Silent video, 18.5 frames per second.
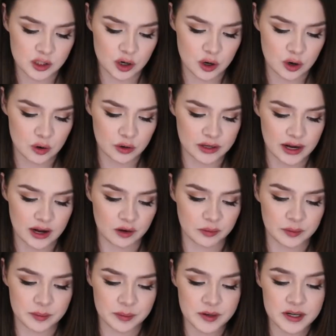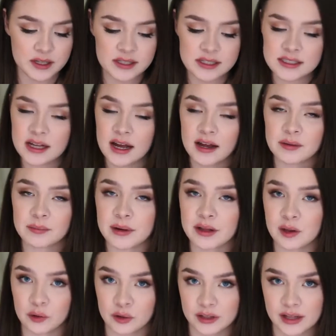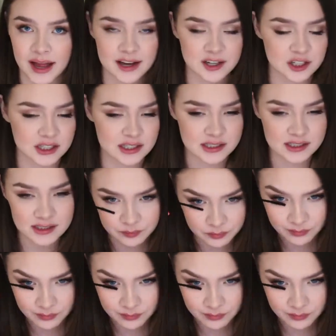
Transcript: So yeah, I'll be putting this on my lower lashes.